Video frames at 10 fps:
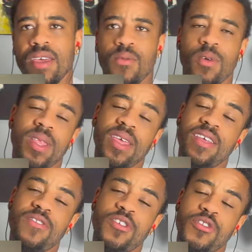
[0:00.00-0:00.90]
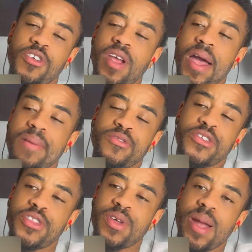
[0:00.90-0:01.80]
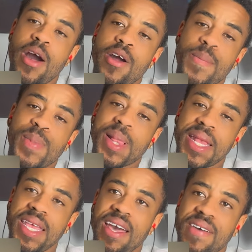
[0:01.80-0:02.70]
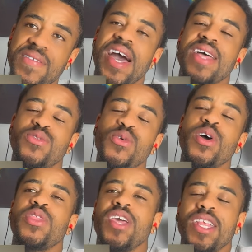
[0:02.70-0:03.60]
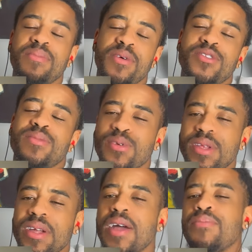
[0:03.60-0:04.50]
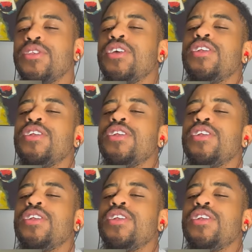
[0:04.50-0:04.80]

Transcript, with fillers: One thing is for sure, I'm sure there are plenty of guys who are thinking about Sabrina Carpenter.